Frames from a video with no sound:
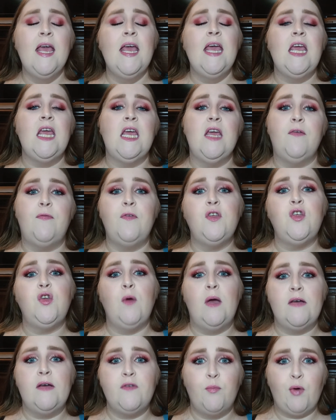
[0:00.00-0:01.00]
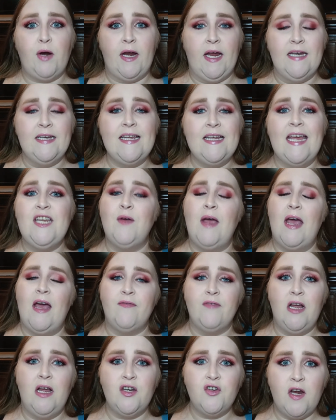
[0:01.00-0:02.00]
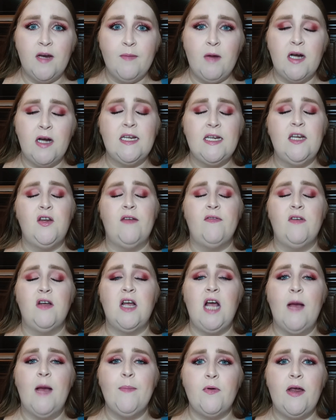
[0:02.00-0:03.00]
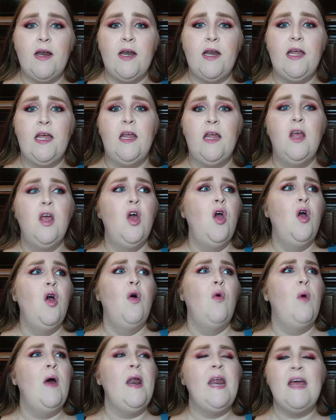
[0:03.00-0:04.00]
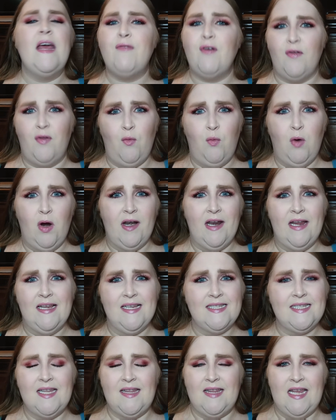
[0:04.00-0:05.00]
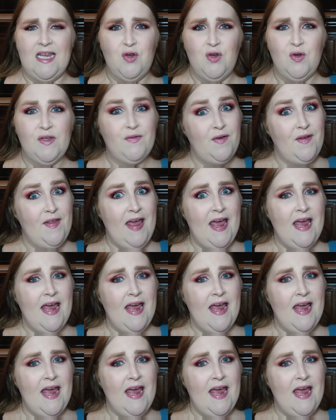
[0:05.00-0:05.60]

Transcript: If you have a brand and you have not trademarked it, you haven't copyrighted it, whatever the word is that they use for that,